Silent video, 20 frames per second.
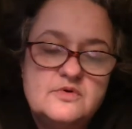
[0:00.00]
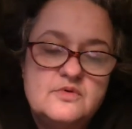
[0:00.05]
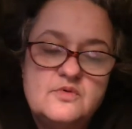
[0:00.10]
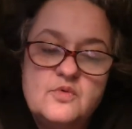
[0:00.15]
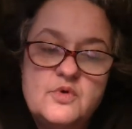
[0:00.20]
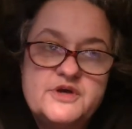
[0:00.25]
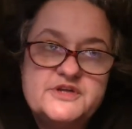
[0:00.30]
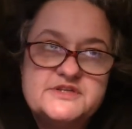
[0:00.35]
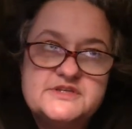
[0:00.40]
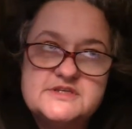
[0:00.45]

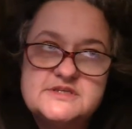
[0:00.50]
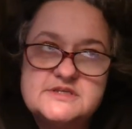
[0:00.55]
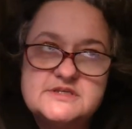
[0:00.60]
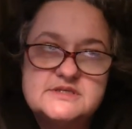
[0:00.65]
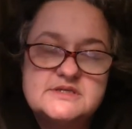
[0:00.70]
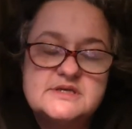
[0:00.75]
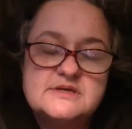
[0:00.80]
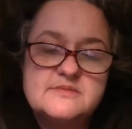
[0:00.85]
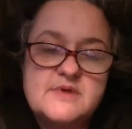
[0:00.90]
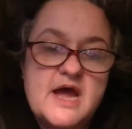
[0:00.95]

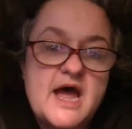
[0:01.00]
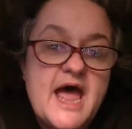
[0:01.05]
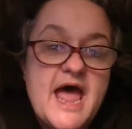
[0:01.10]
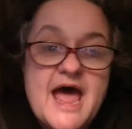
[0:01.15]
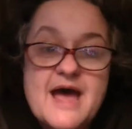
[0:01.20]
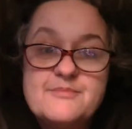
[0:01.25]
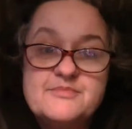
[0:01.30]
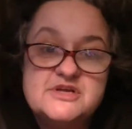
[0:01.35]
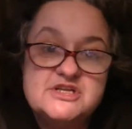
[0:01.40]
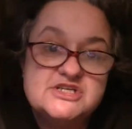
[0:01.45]
what's a
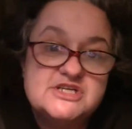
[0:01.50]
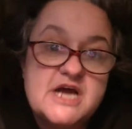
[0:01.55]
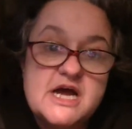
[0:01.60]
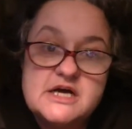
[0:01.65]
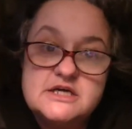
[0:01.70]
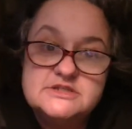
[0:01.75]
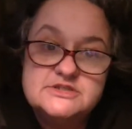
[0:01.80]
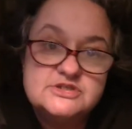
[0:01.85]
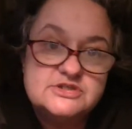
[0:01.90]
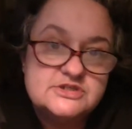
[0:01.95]
happy
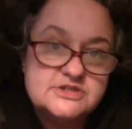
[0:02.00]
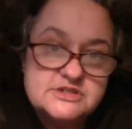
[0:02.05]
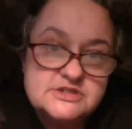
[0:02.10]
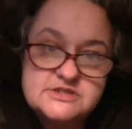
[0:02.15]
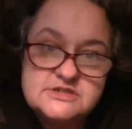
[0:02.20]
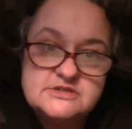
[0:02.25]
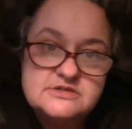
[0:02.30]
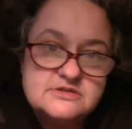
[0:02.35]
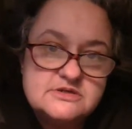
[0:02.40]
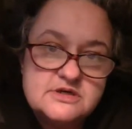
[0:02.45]

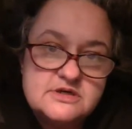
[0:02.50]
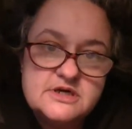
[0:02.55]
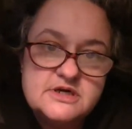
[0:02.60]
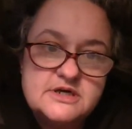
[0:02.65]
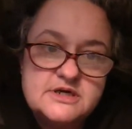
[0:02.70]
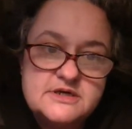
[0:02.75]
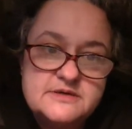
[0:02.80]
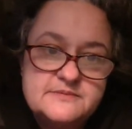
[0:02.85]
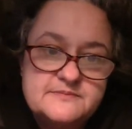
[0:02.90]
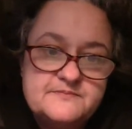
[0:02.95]
childhood.
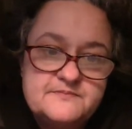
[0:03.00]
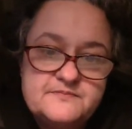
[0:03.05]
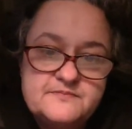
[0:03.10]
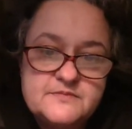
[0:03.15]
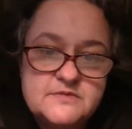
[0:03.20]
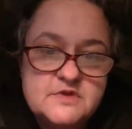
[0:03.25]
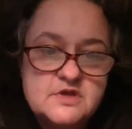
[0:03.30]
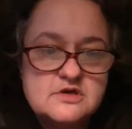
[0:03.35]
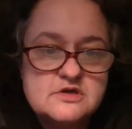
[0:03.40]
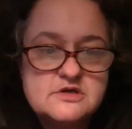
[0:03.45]
Uh,
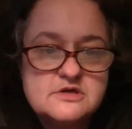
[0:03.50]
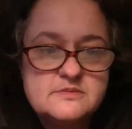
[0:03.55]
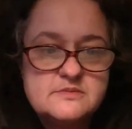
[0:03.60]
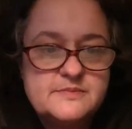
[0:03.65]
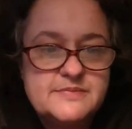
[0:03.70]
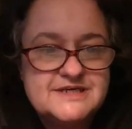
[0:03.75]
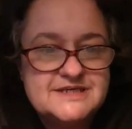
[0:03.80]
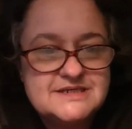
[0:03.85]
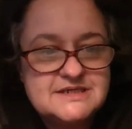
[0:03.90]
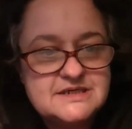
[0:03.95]

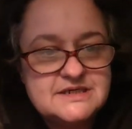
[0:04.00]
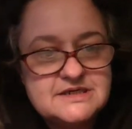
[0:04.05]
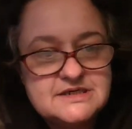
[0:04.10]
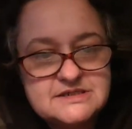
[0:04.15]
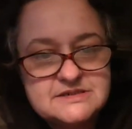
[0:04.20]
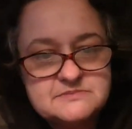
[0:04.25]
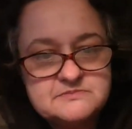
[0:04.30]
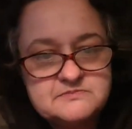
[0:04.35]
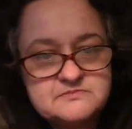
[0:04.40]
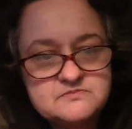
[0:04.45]
but
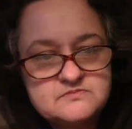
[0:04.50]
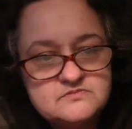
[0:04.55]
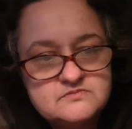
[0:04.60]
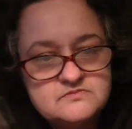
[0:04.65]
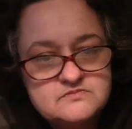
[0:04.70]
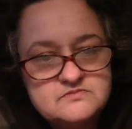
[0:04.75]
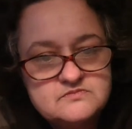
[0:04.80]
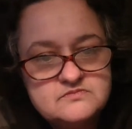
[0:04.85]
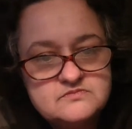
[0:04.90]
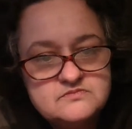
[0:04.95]
um,
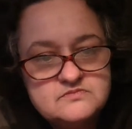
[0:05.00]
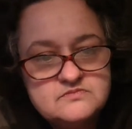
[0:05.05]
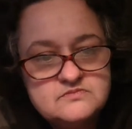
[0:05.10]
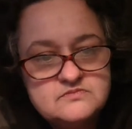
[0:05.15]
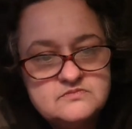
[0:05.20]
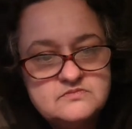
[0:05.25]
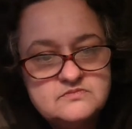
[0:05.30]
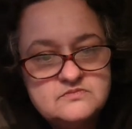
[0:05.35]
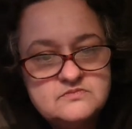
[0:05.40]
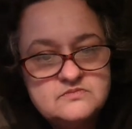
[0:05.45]

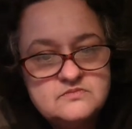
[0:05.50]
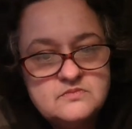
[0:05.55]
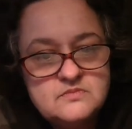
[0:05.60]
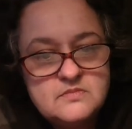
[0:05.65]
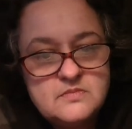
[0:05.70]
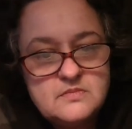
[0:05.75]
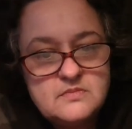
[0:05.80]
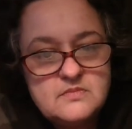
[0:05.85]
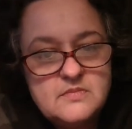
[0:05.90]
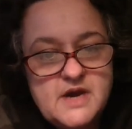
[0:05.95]

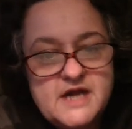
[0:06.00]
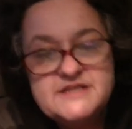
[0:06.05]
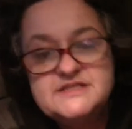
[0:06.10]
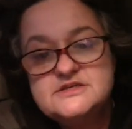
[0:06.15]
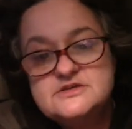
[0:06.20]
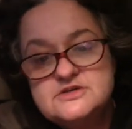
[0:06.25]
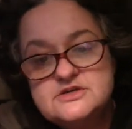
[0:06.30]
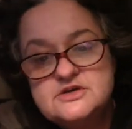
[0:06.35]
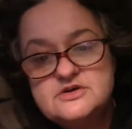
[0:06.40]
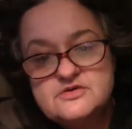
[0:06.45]
I
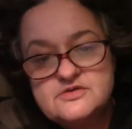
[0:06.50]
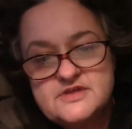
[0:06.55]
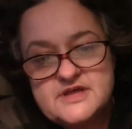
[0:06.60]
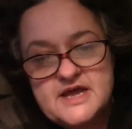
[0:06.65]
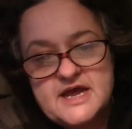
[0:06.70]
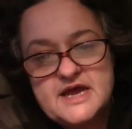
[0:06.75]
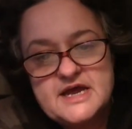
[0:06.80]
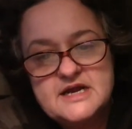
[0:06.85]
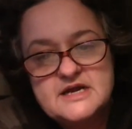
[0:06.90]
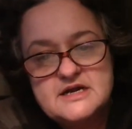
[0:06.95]
do know
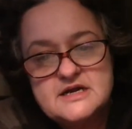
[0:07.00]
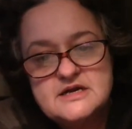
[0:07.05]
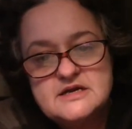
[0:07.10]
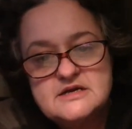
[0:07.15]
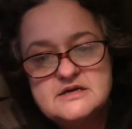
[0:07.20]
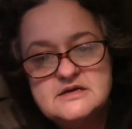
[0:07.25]
that